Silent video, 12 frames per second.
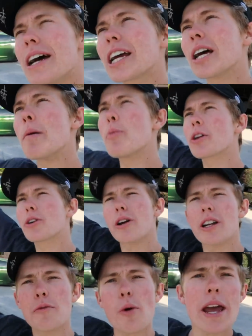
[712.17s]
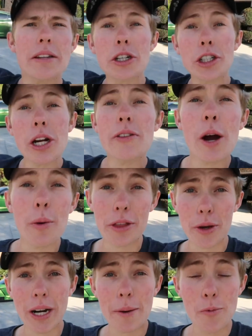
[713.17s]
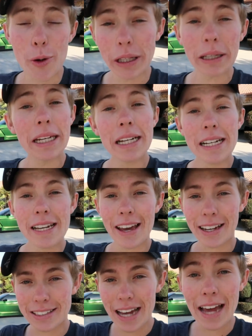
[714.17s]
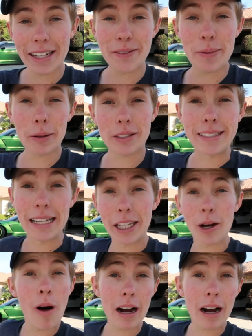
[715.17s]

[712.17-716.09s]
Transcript: kind of come up with a creative way to share that with you, and I'm really excited about selling